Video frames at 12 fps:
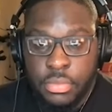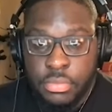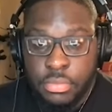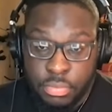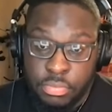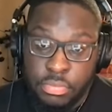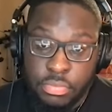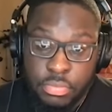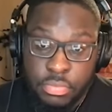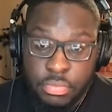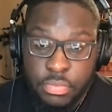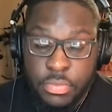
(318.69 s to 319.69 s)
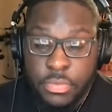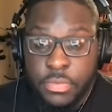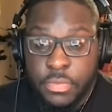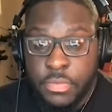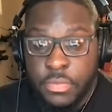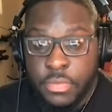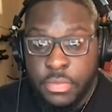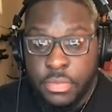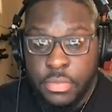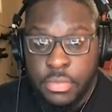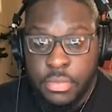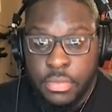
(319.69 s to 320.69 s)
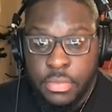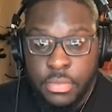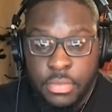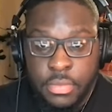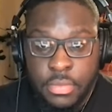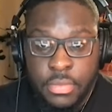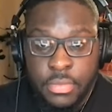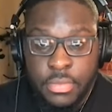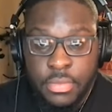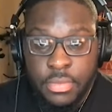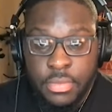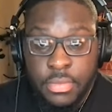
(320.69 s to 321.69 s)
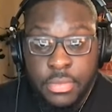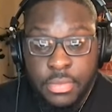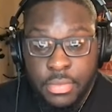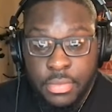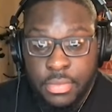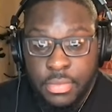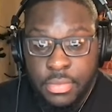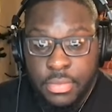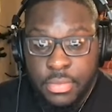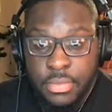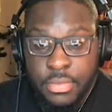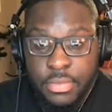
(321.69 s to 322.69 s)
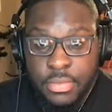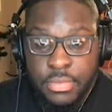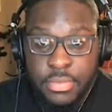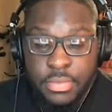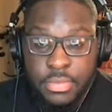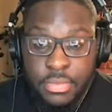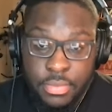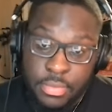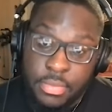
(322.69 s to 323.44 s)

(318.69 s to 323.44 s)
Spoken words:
This person isn't speaking.